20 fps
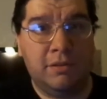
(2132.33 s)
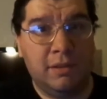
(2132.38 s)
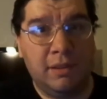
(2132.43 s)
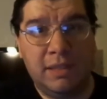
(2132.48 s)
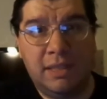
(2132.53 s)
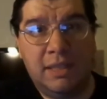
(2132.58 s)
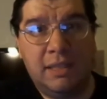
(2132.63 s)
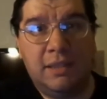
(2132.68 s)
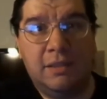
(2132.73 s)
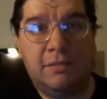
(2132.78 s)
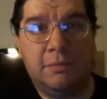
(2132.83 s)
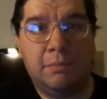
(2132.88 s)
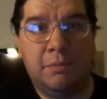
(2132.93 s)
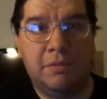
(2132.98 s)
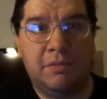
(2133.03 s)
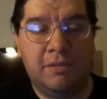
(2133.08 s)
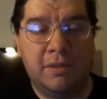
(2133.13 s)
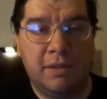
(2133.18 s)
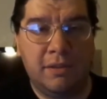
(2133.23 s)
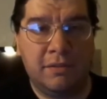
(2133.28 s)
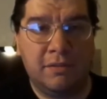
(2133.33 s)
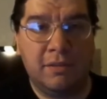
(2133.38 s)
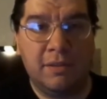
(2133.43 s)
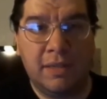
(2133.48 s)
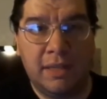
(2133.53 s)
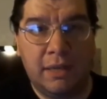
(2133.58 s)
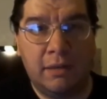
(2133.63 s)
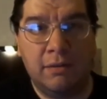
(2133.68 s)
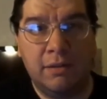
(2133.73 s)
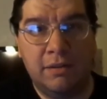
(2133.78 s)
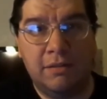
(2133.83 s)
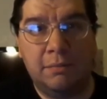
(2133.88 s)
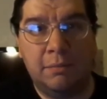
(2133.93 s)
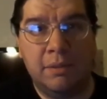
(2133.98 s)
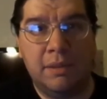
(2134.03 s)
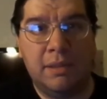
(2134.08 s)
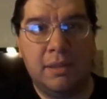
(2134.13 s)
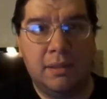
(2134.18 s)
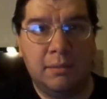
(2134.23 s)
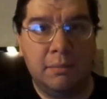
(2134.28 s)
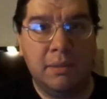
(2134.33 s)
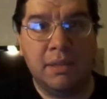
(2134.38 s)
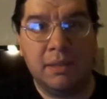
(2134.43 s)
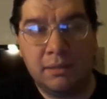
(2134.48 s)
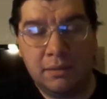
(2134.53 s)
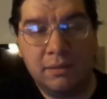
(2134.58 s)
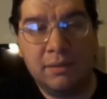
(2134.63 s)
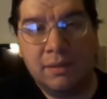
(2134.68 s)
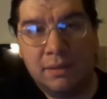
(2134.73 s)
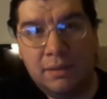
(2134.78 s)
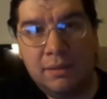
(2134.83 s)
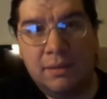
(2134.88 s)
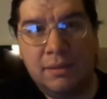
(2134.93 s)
Suddenly he gets possessed, and now he's becoming,